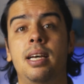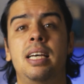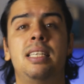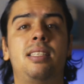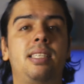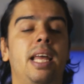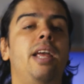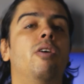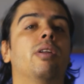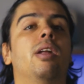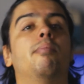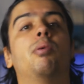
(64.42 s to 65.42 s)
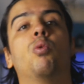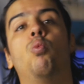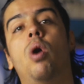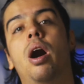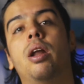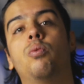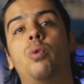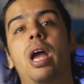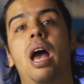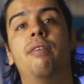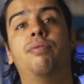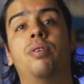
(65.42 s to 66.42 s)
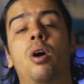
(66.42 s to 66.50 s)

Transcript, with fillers: sitting on number one we have